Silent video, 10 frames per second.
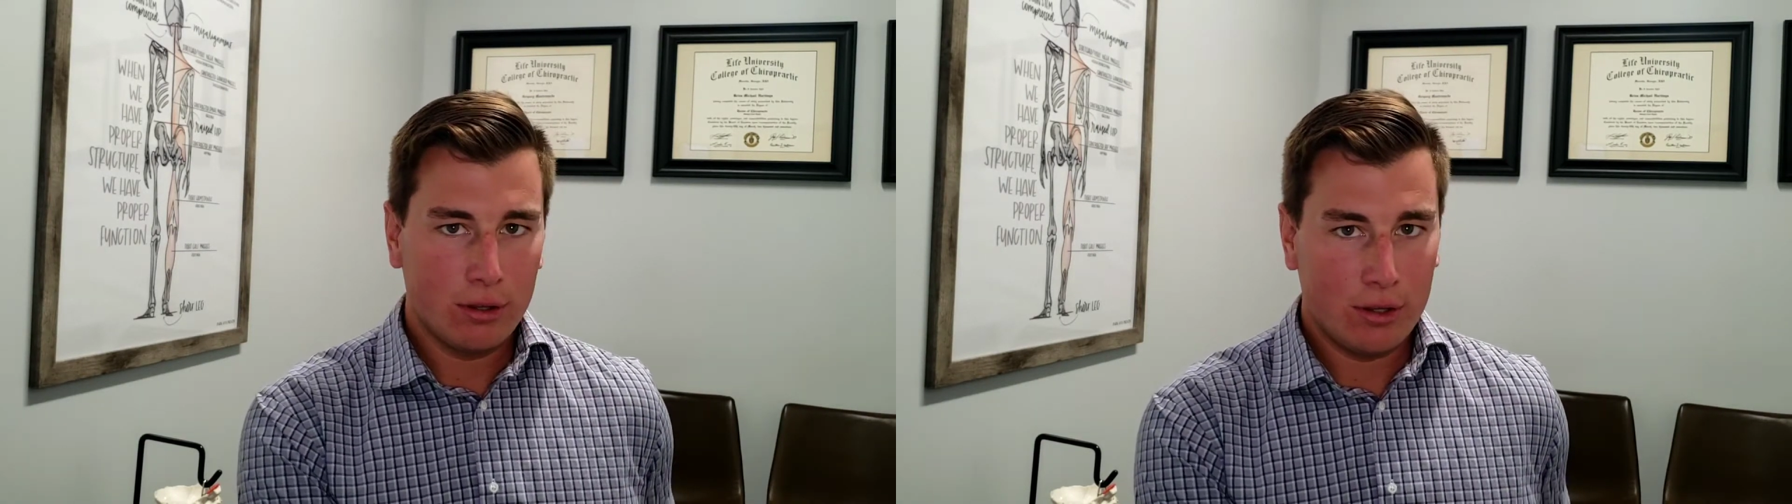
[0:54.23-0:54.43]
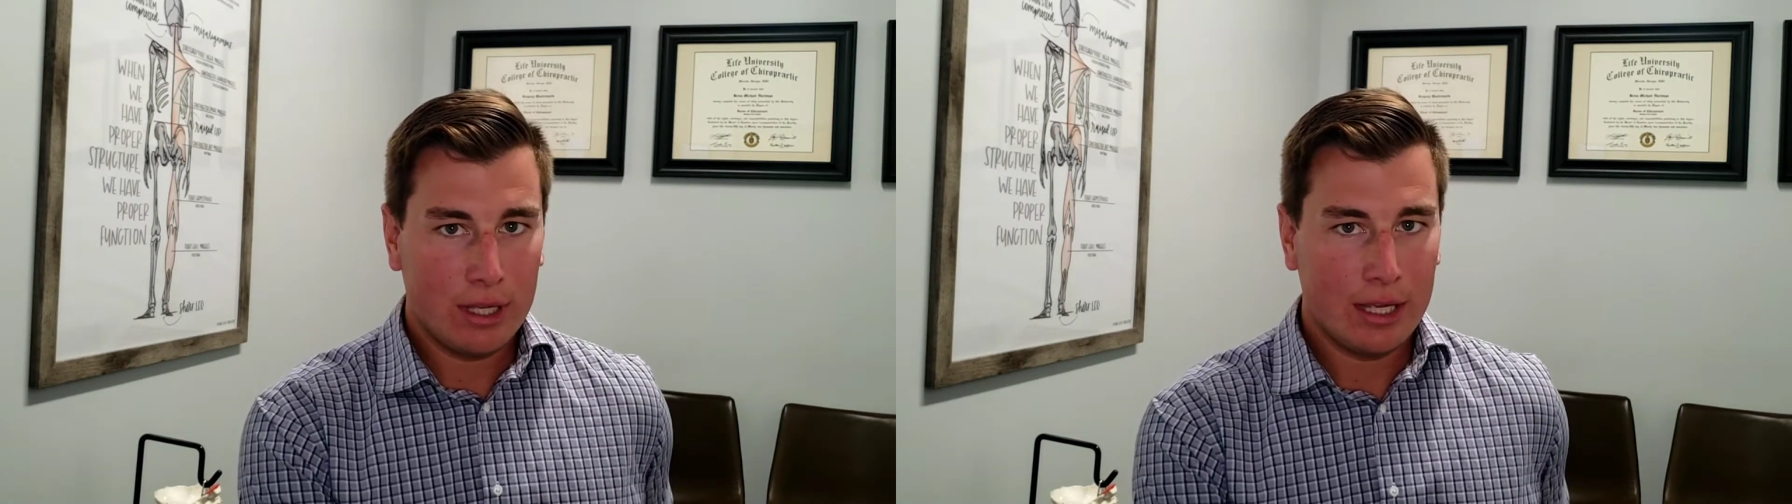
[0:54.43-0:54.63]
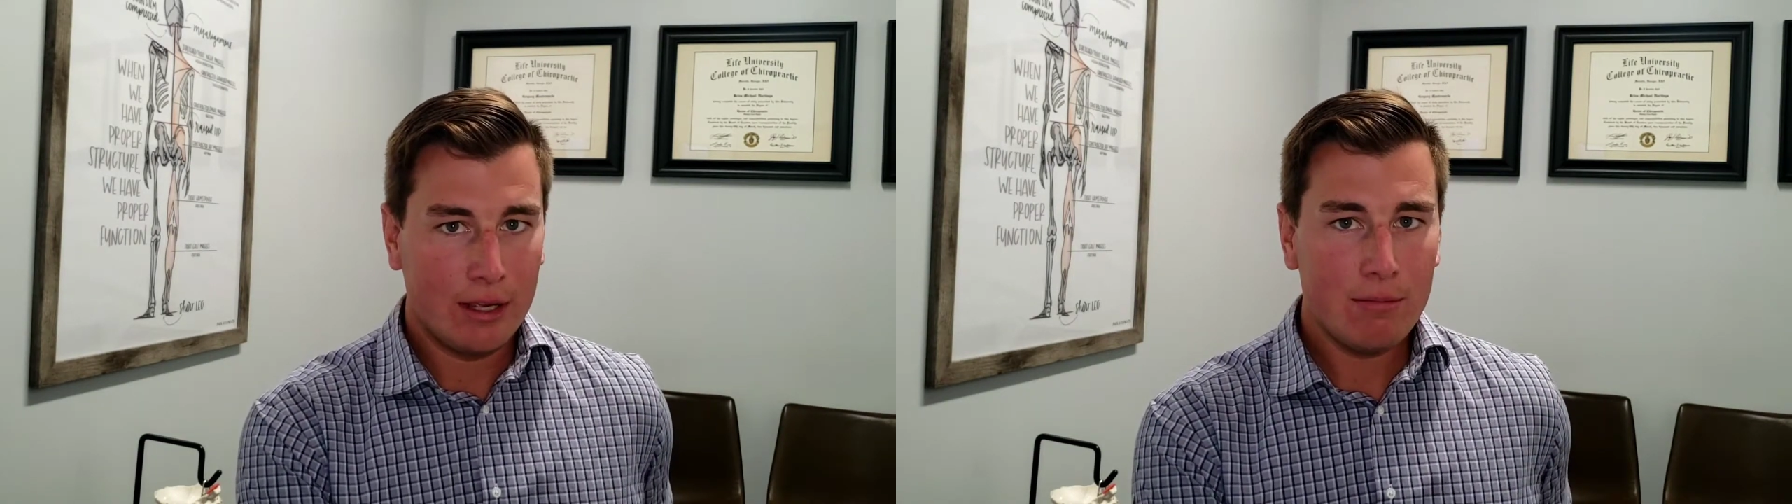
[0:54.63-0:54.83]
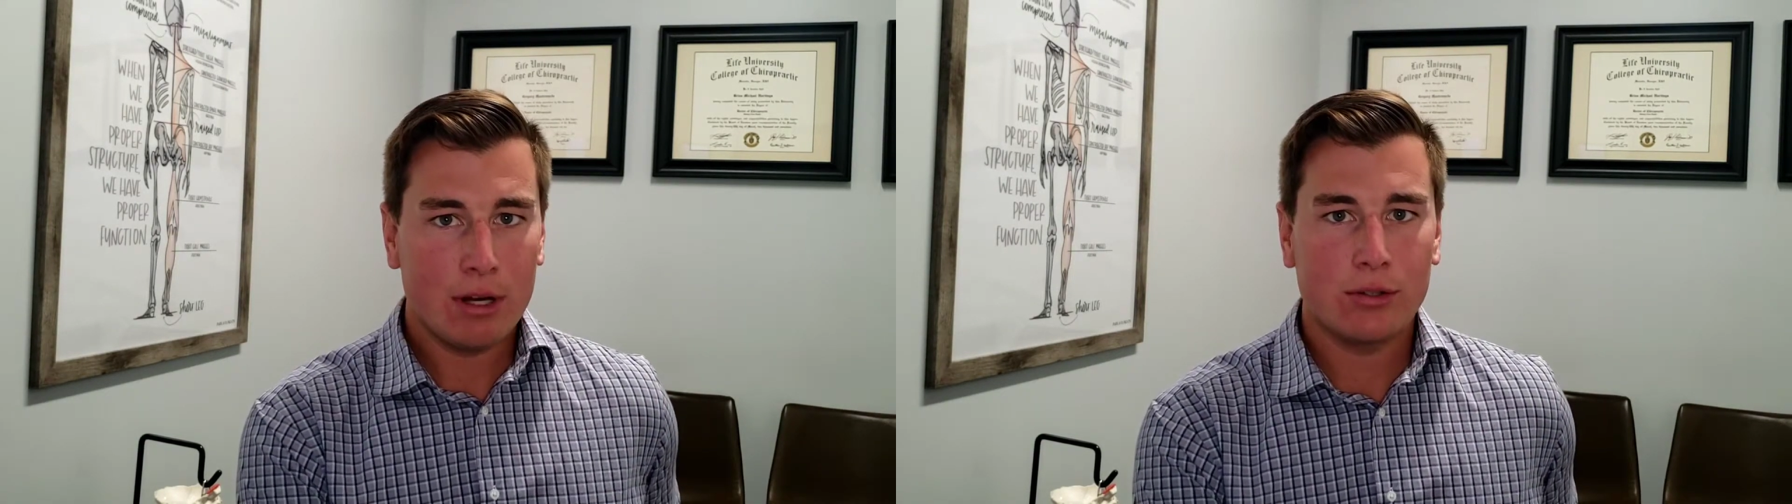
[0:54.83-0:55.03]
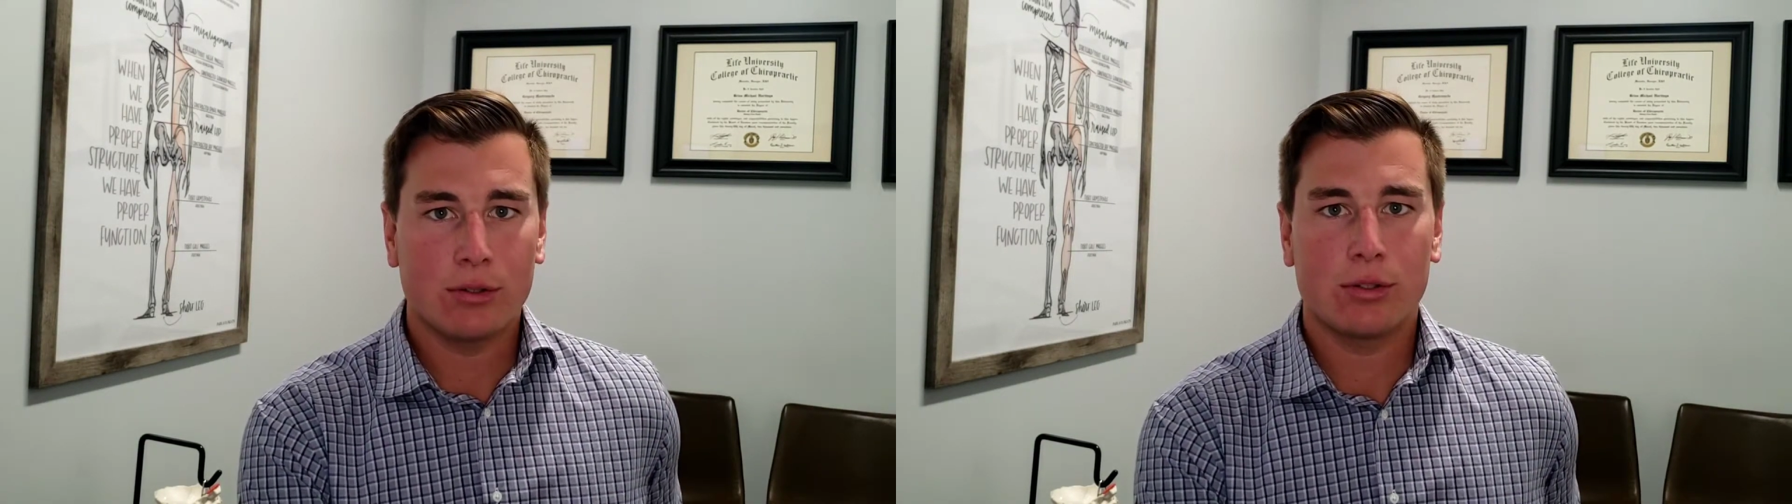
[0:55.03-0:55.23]
the hip
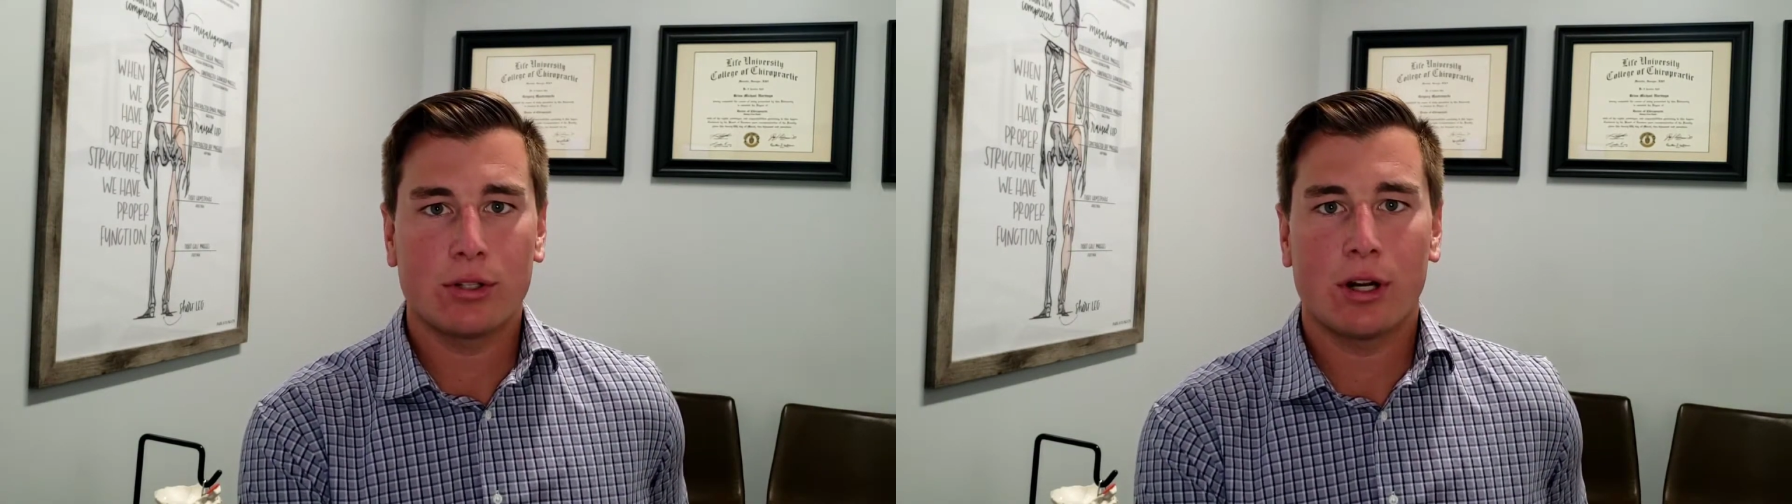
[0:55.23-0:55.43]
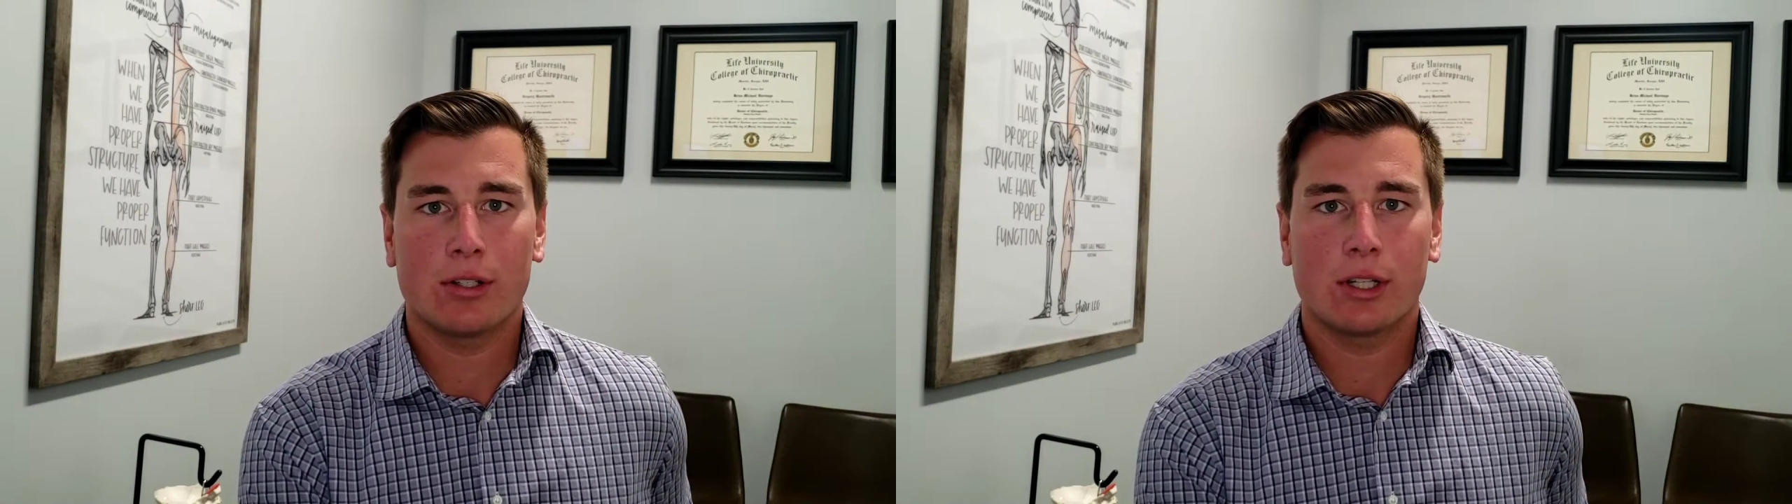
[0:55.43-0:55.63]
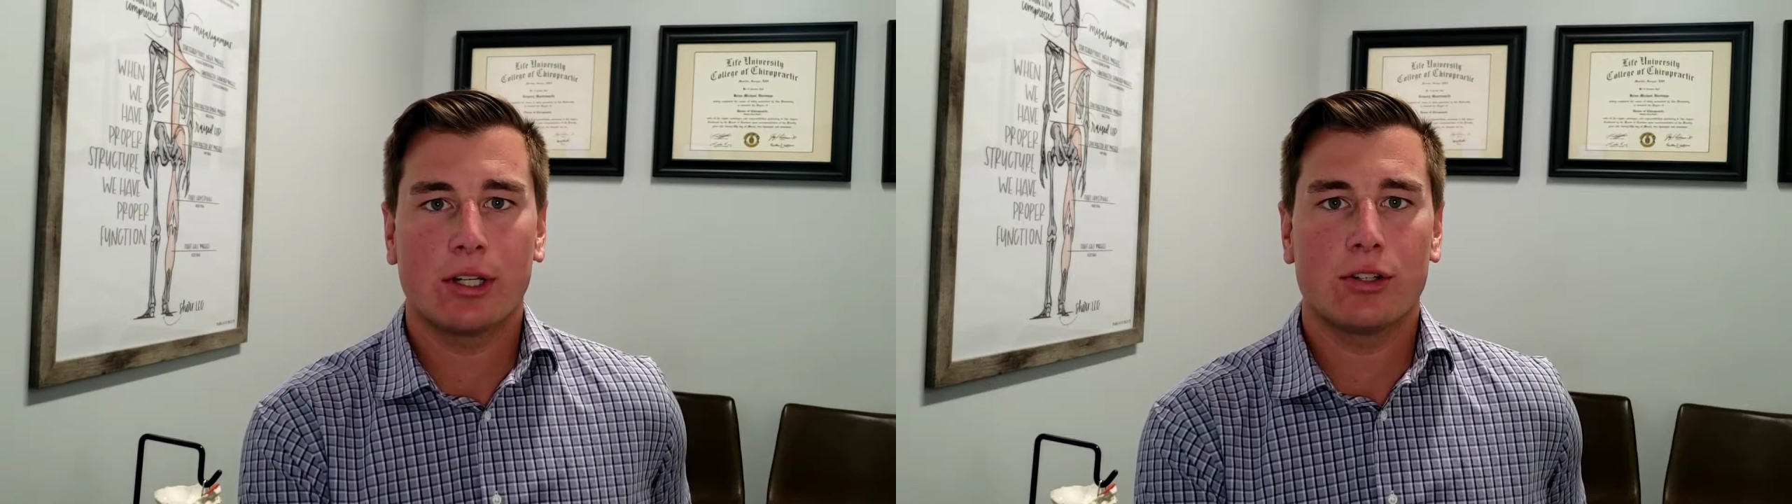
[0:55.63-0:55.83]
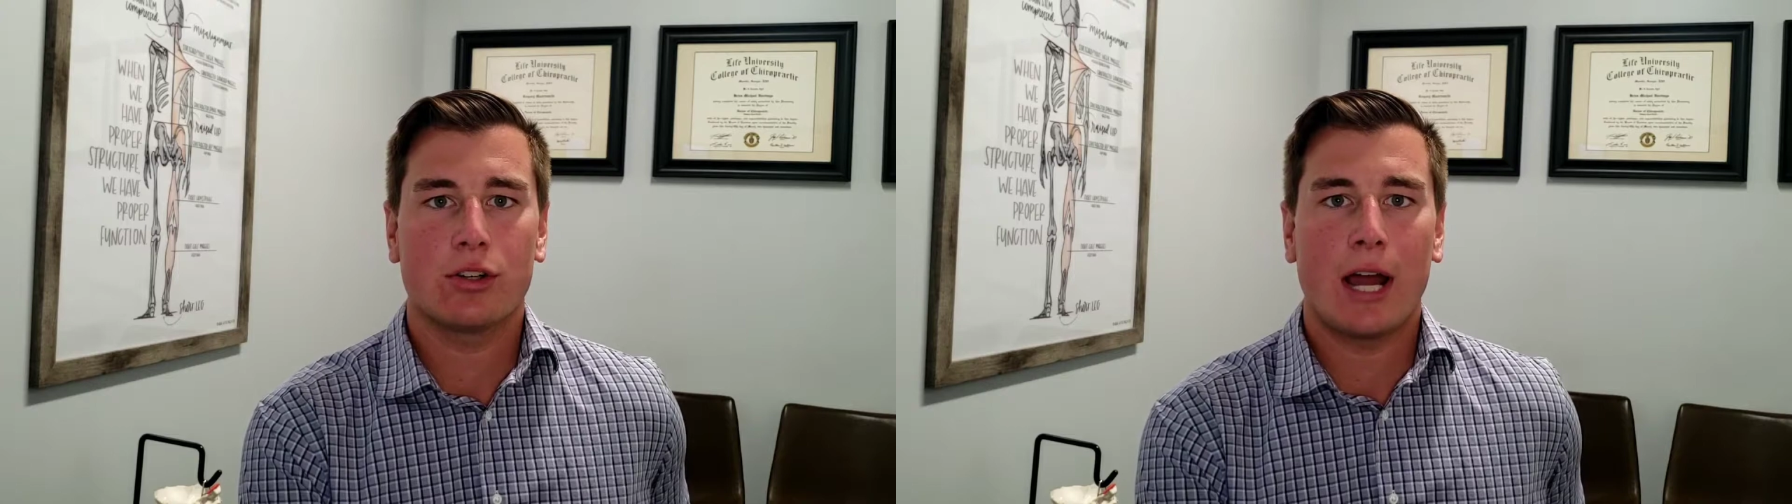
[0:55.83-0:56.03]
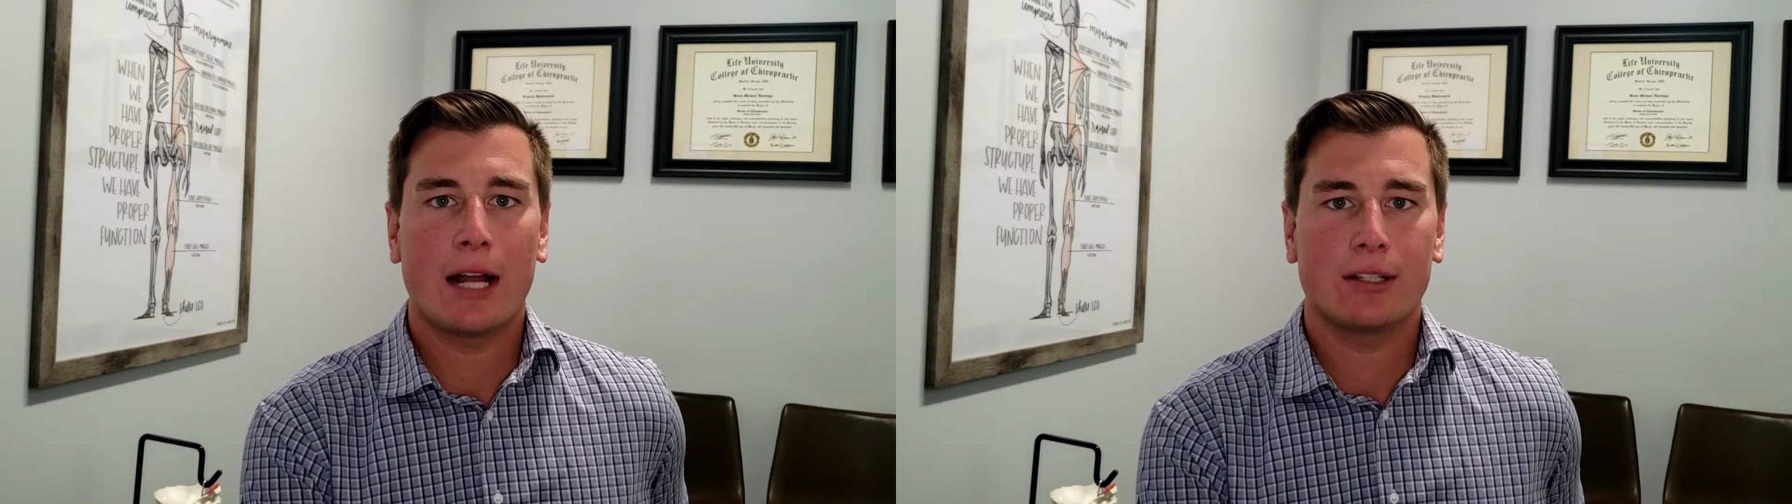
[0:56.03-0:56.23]
muscles start to
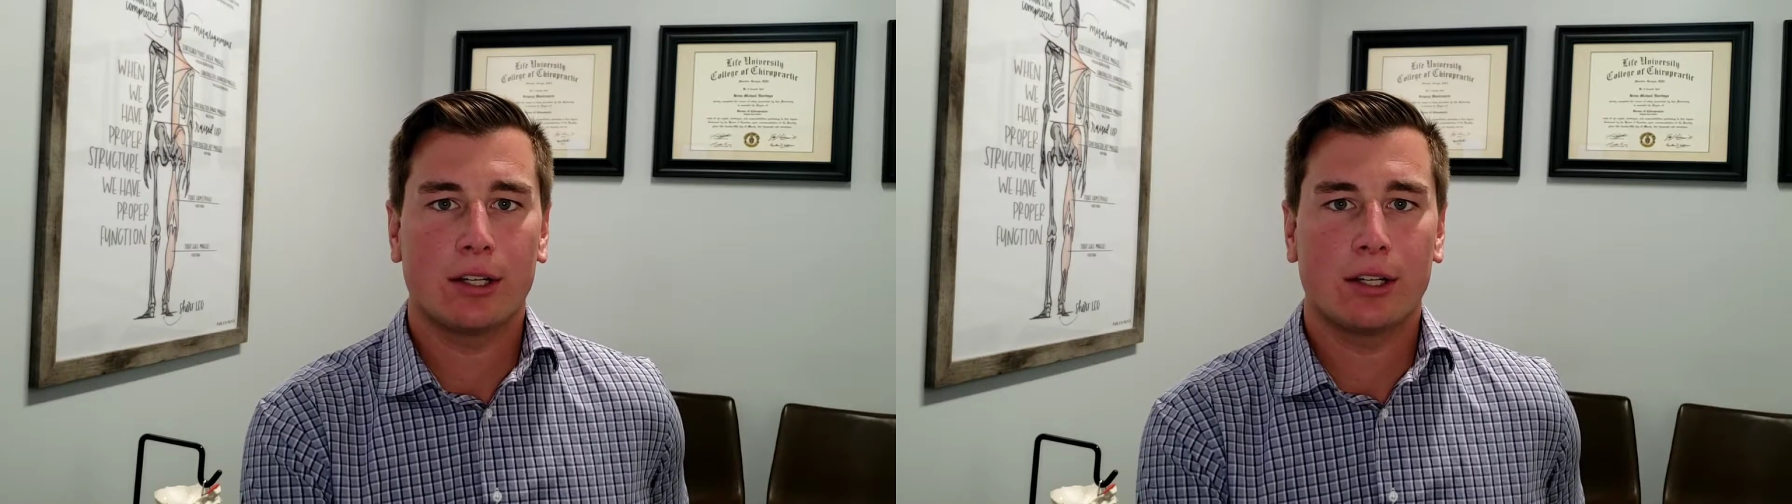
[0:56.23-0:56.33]
contract